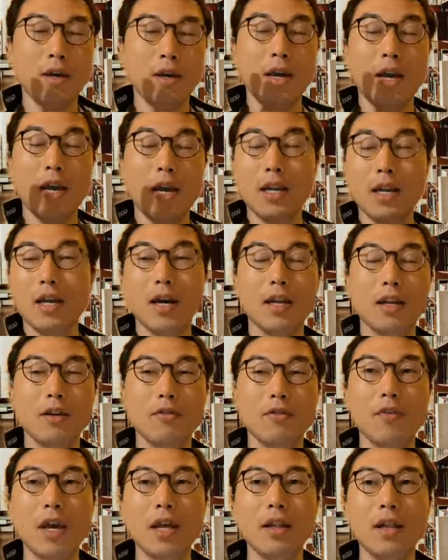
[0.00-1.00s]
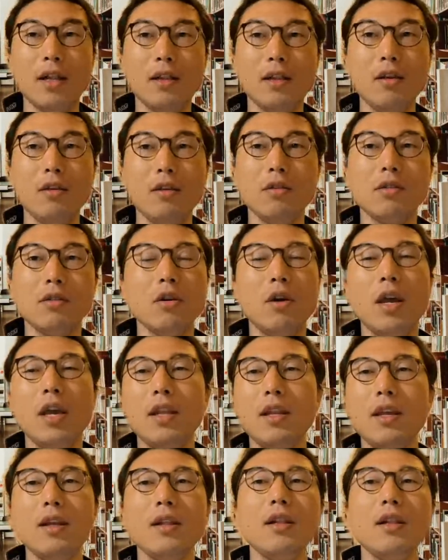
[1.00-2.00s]
any kind of NLU. So
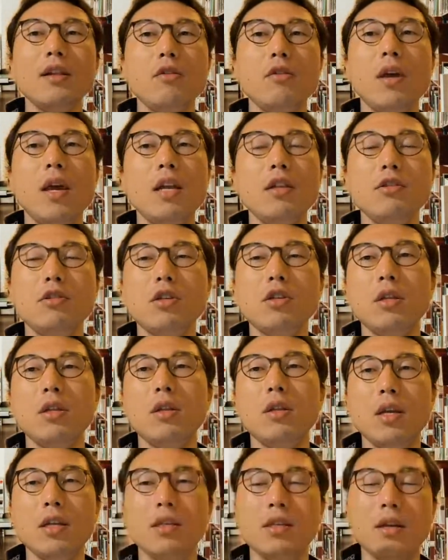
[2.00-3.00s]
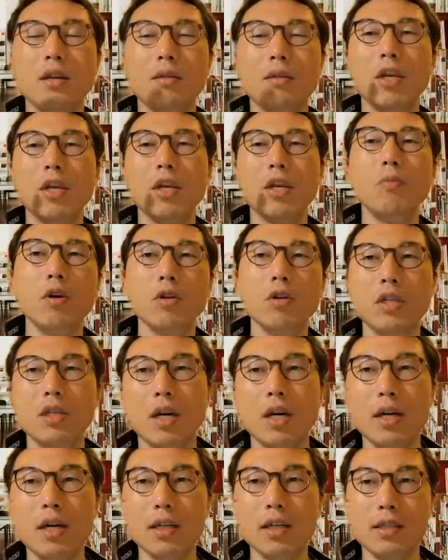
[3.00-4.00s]
NLU engine is going to be
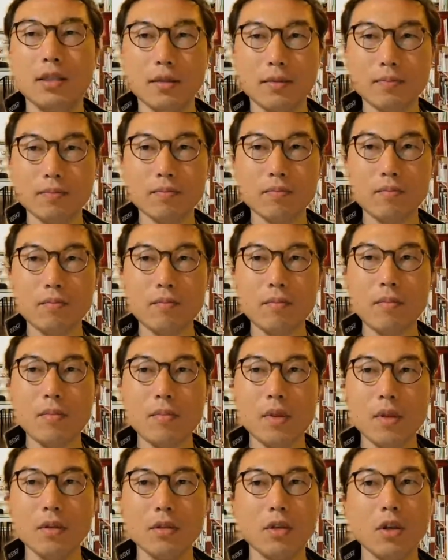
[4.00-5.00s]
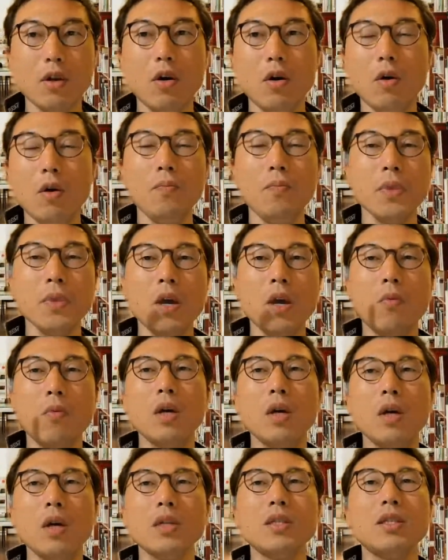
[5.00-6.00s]
commoditized. So
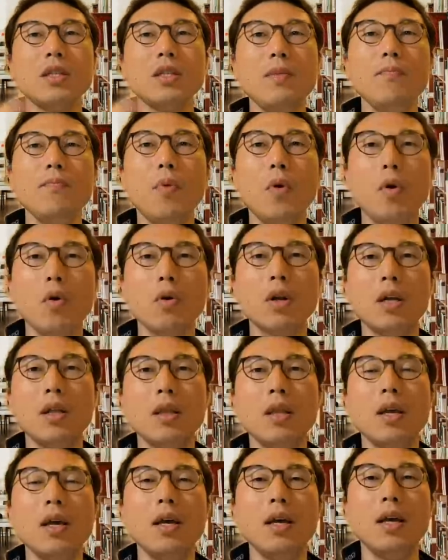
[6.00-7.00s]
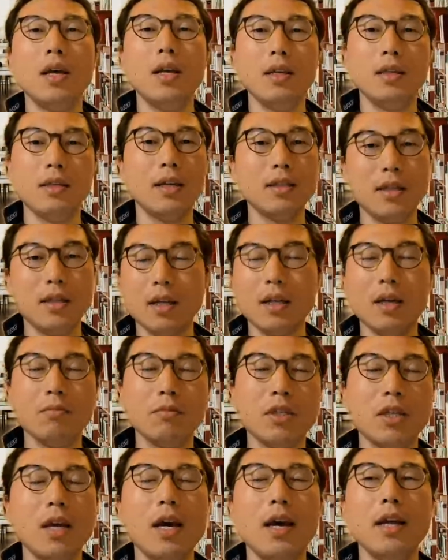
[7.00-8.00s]
what's important is, as Adam
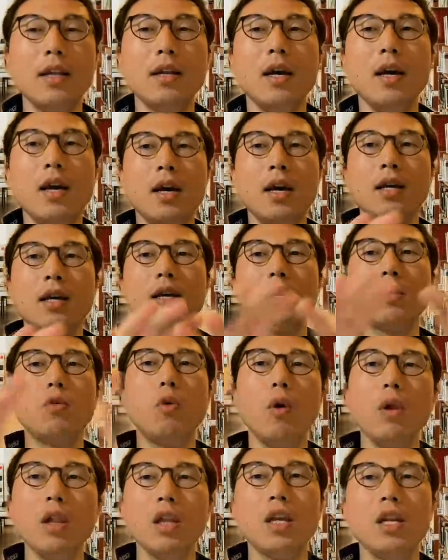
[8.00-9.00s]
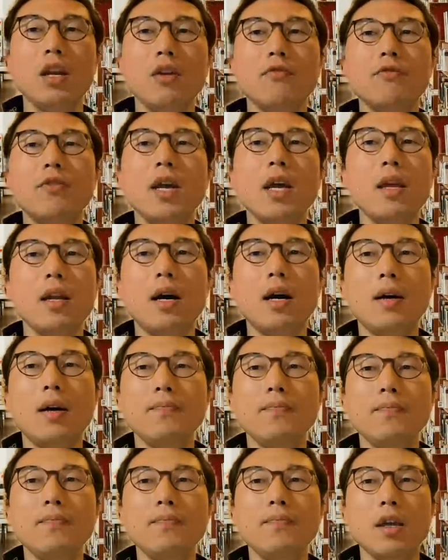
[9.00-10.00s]
said, the quality of data.
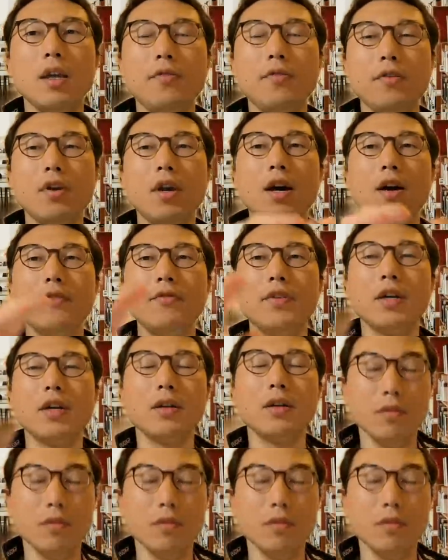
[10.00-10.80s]
If you have a